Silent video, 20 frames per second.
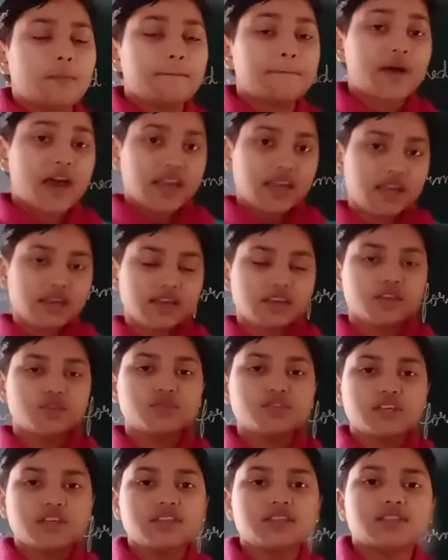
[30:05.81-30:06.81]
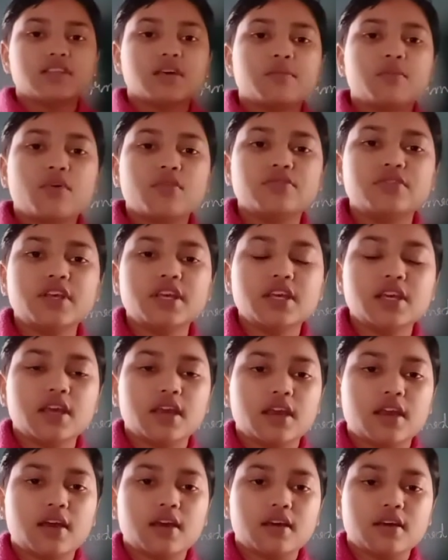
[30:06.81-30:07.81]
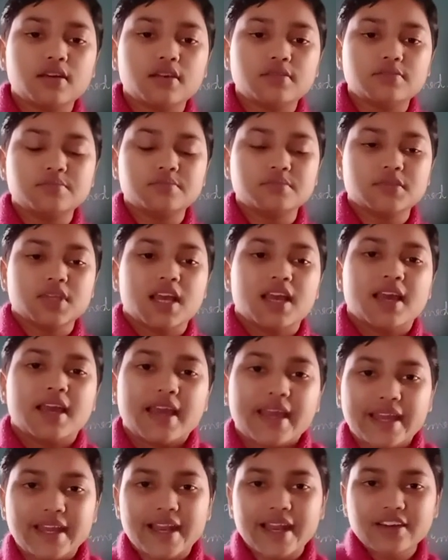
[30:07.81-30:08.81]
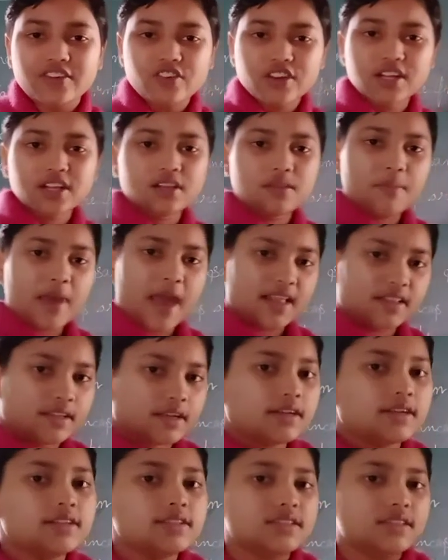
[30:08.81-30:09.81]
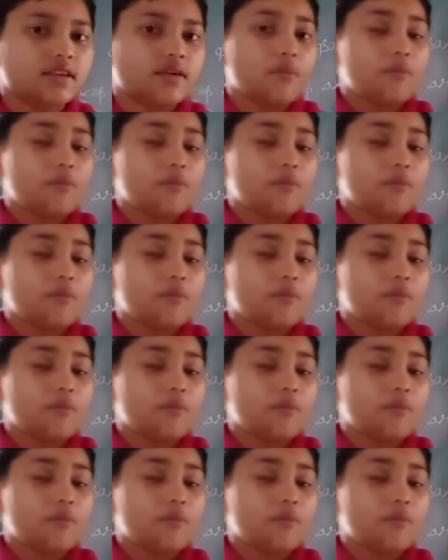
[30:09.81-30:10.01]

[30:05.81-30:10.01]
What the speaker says: by using some of the electrical methods,